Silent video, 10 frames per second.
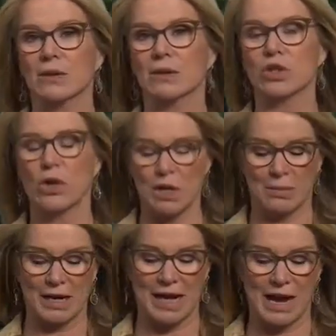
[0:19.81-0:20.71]
Well, joining
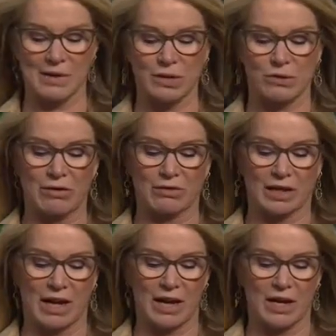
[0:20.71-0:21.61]
me now is
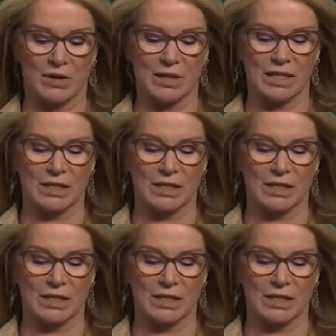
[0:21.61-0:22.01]
Reverend Guy Hewitt.